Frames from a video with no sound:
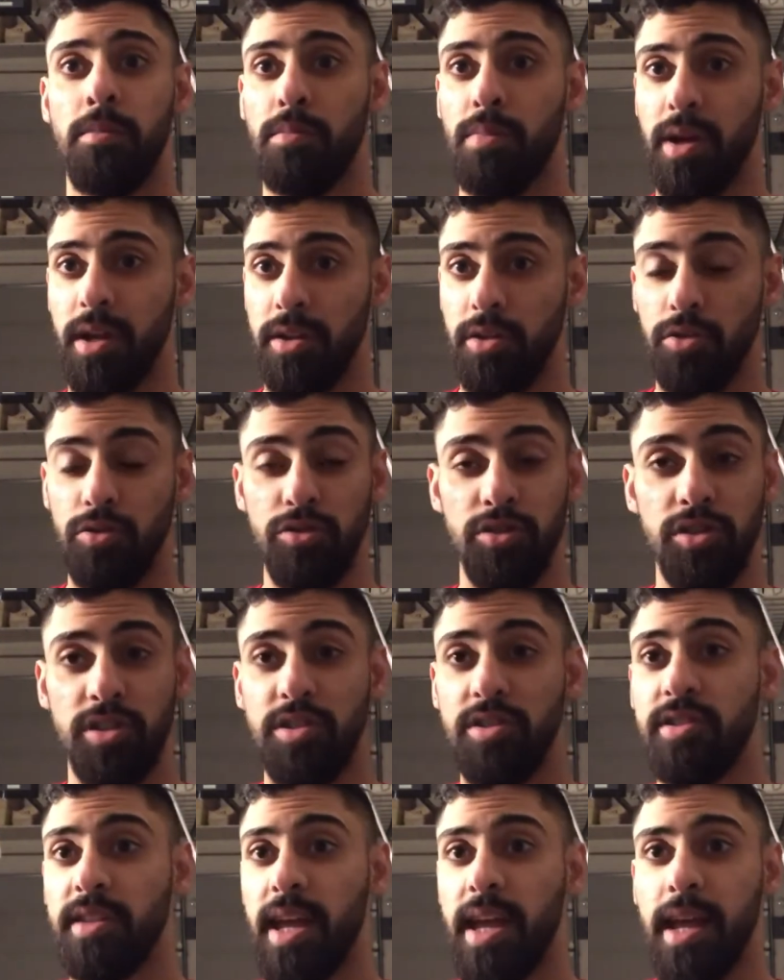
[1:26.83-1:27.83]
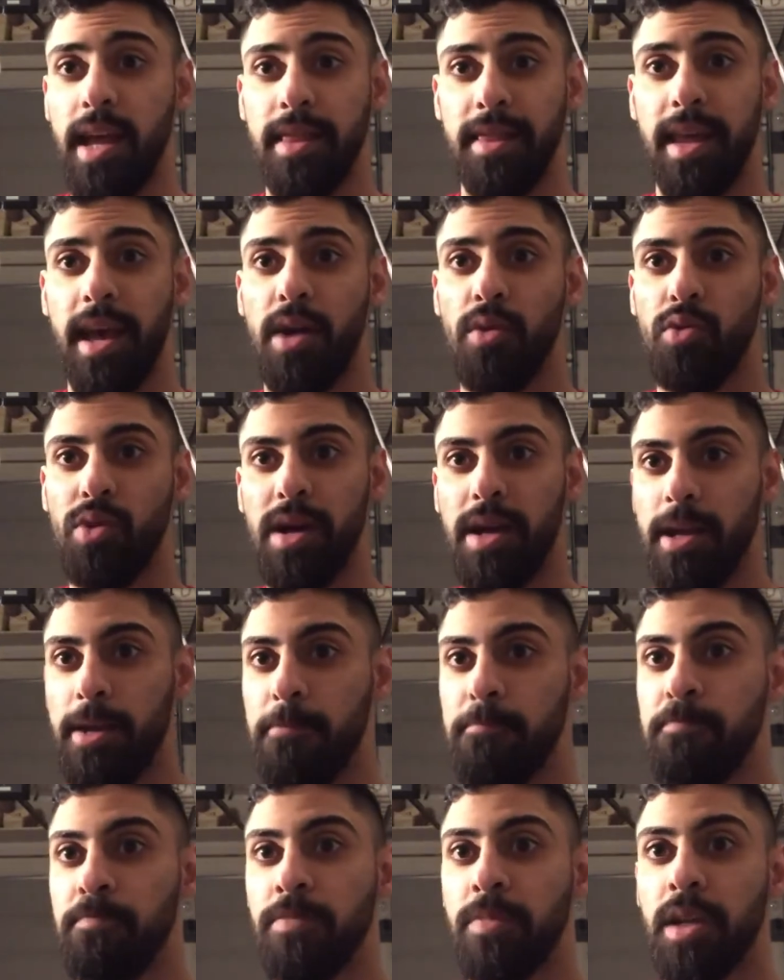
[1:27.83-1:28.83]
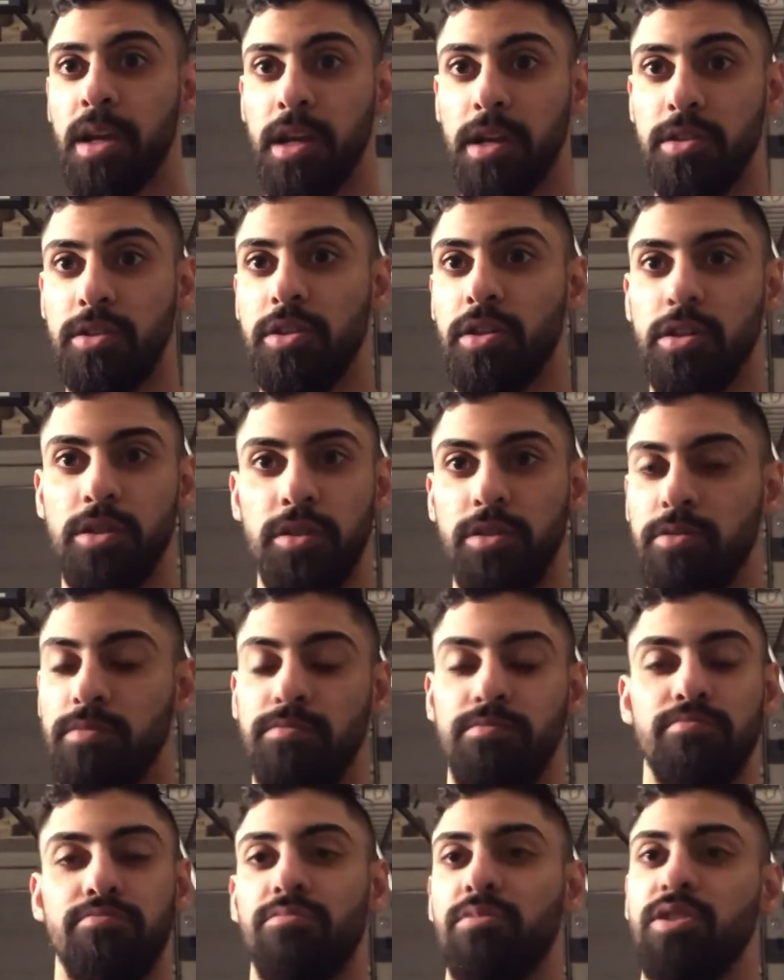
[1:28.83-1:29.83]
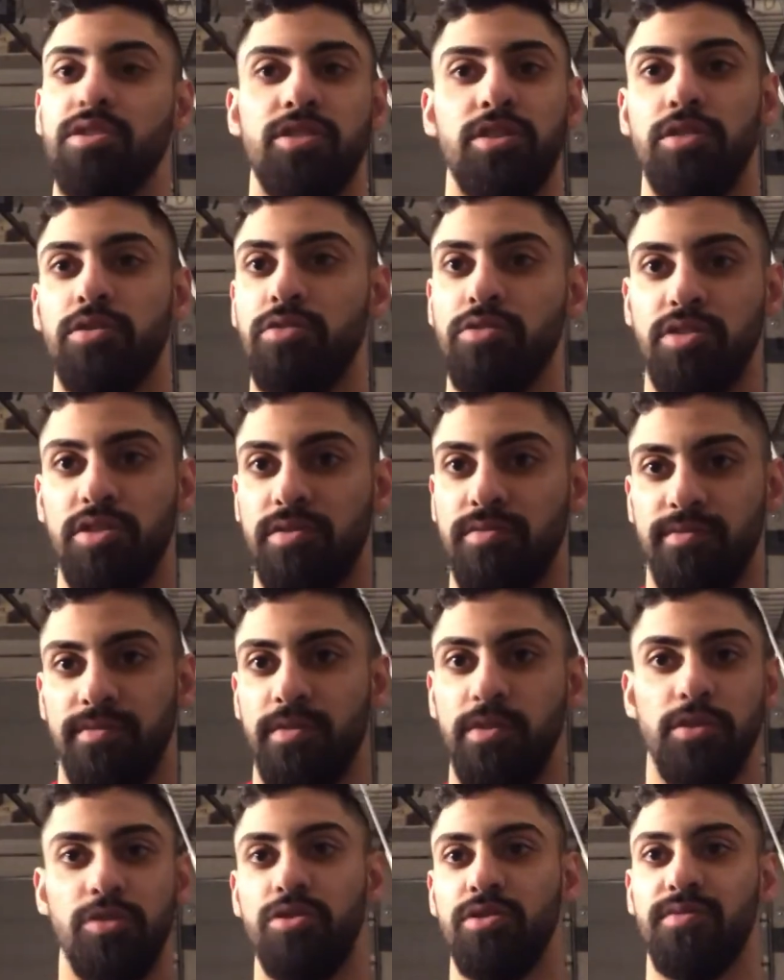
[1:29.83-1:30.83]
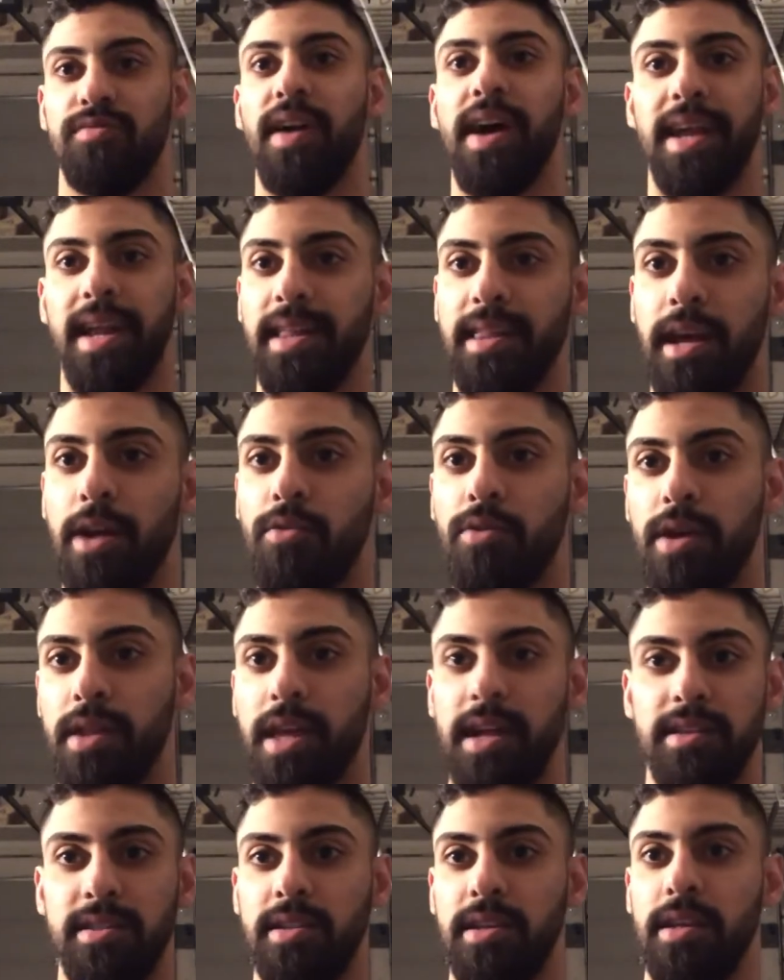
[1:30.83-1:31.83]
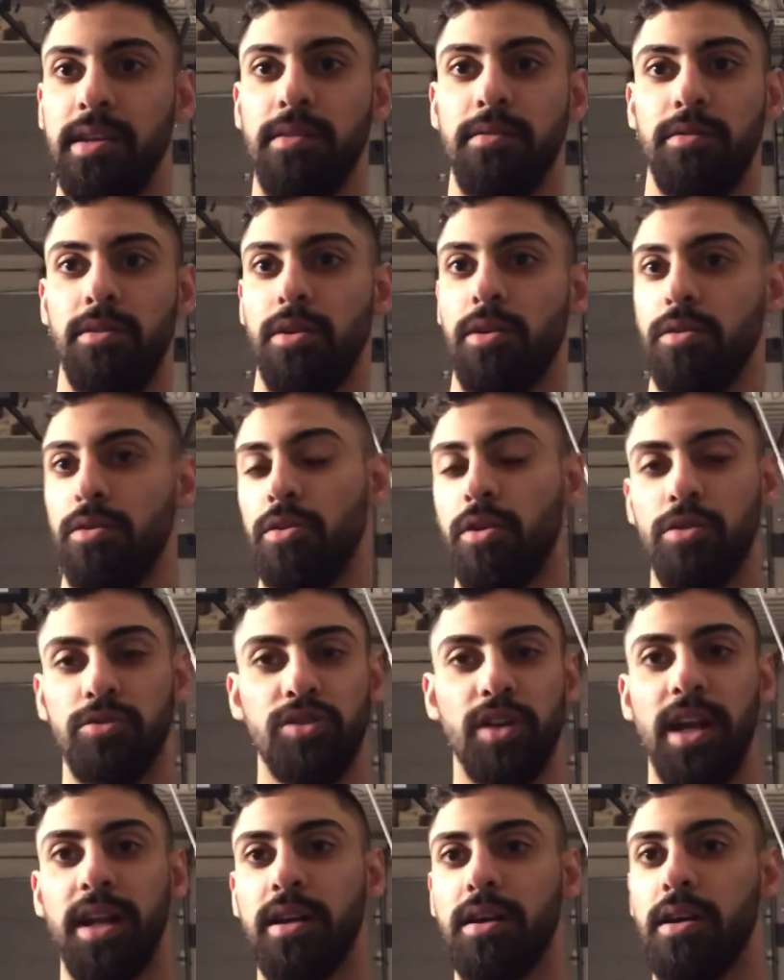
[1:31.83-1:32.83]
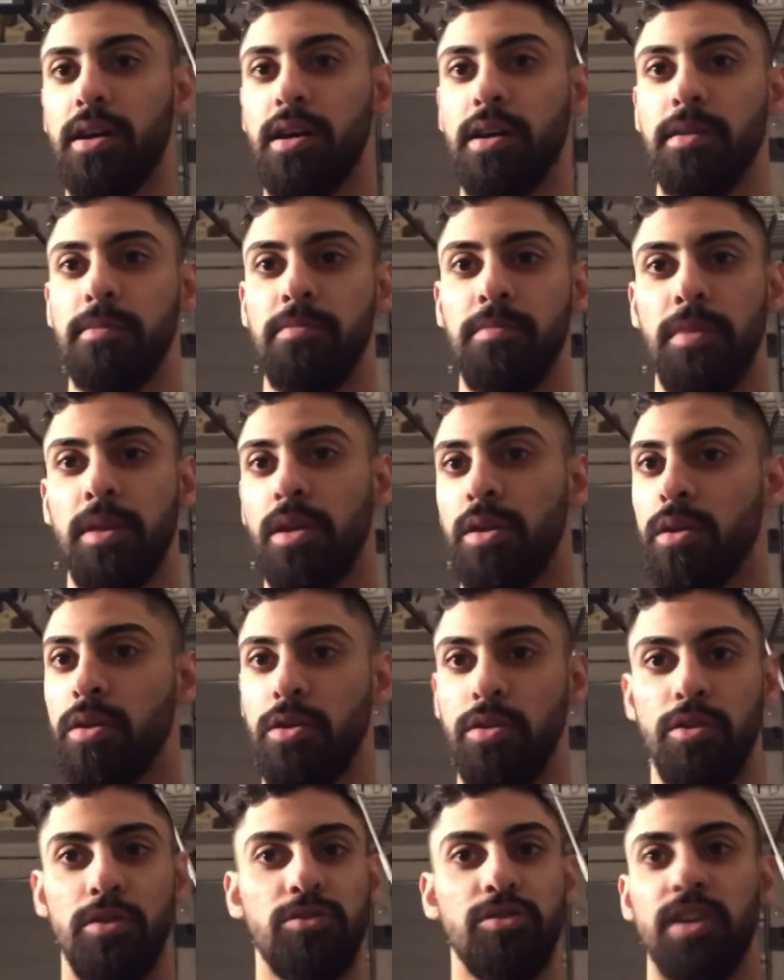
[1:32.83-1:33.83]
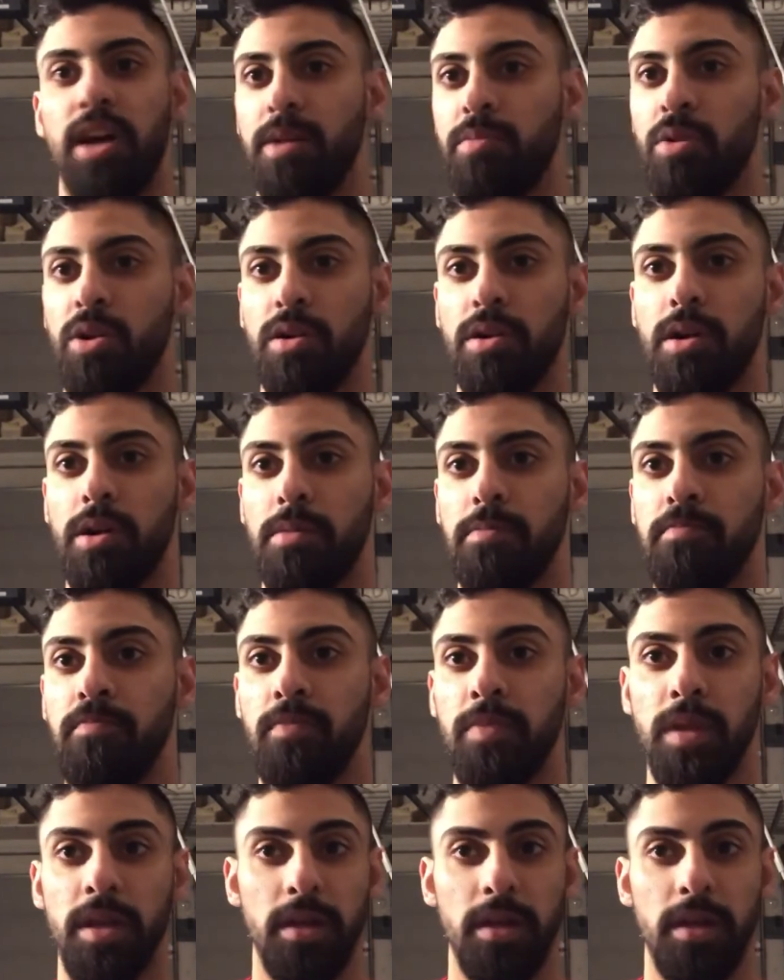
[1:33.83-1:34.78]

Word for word: But you just stay at that weight until you until you just you just fight at that weight. That's it. You know, you don't try to cut, you don't try to bulk up.